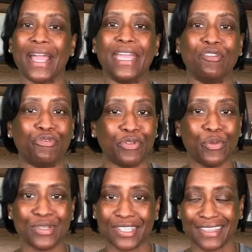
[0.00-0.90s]

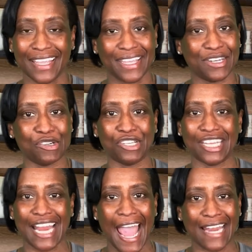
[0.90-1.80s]
influencing the energy
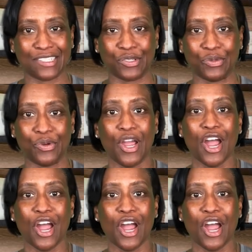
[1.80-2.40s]
and attitude